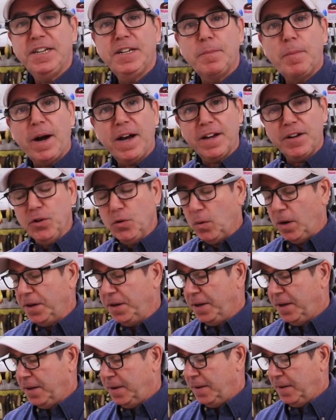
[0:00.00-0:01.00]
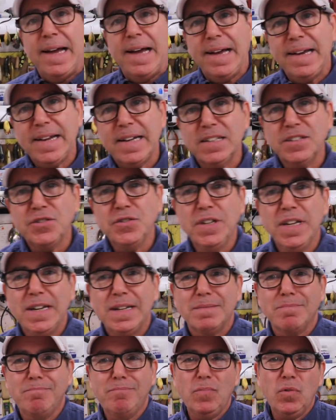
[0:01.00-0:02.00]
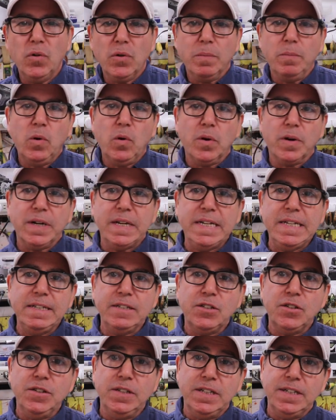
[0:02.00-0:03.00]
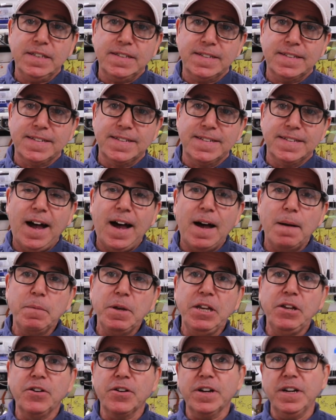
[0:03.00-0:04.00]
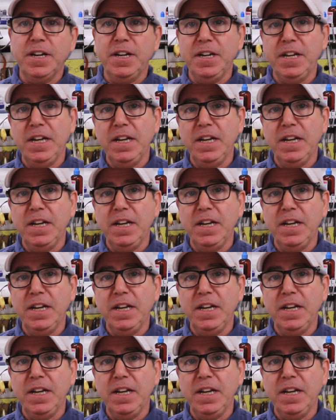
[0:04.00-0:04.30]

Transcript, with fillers: need to buy a new one. And as you get more and more into this hobby, you're going to